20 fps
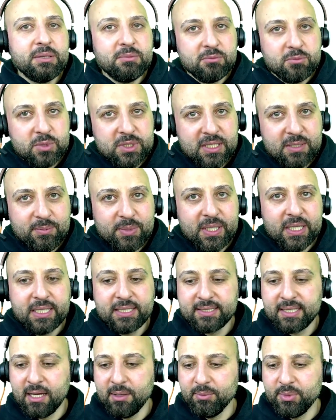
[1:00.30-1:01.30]
simple
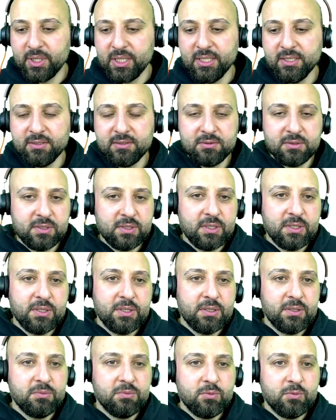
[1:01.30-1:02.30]
examples
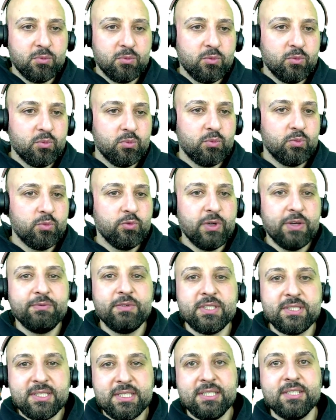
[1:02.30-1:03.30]
when
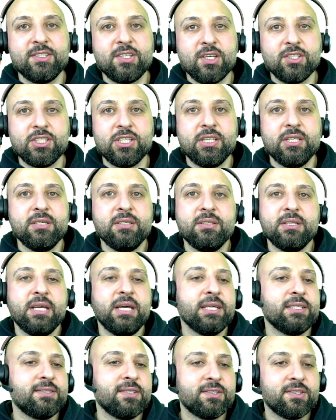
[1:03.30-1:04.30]
we see such an
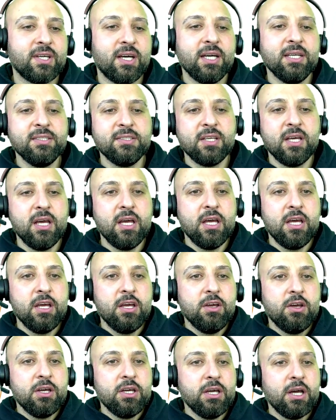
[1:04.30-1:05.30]
exercise.
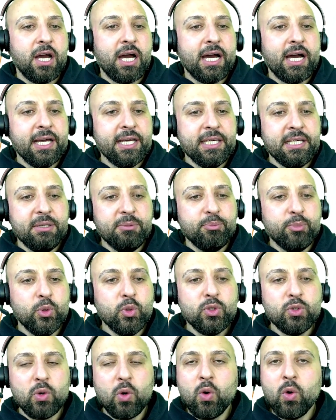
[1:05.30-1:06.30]
I
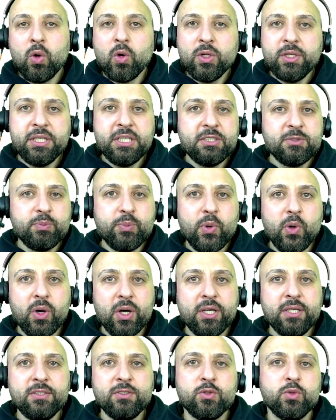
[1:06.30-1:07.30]
put all these
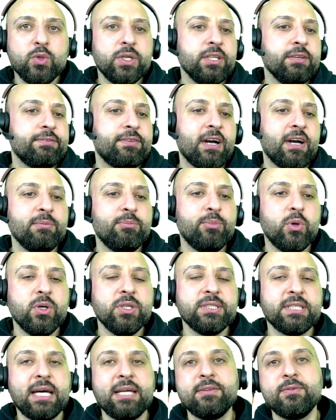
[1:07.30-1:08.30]
points, 25
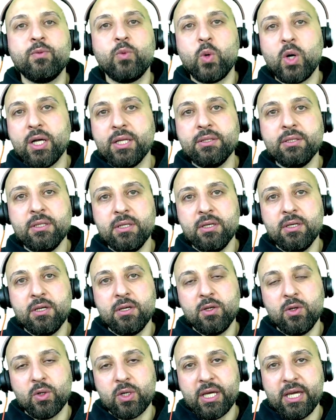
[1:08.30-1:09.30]
points, at one
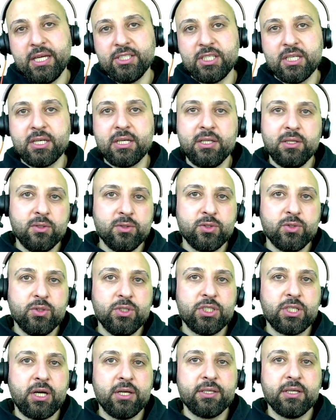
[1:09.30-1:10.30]
location close to
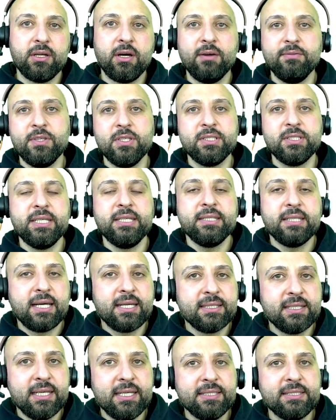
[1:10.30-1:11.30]
each other. Obviously, in
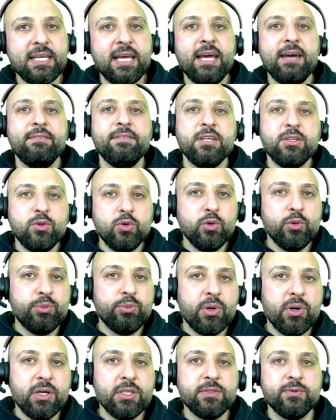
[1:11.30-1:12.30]
that case, every 2
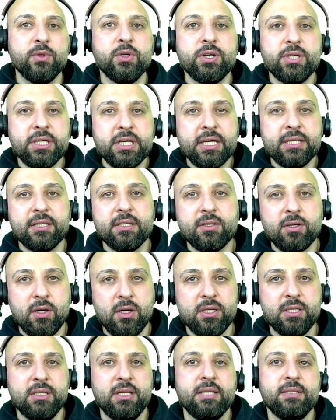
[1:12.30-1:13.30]
points will create an
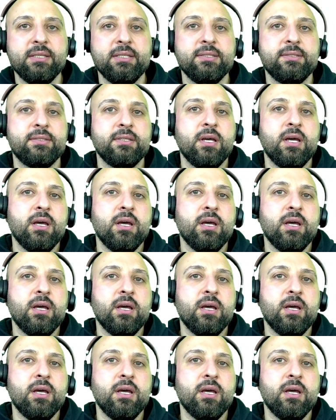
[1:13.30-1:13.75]
arc that is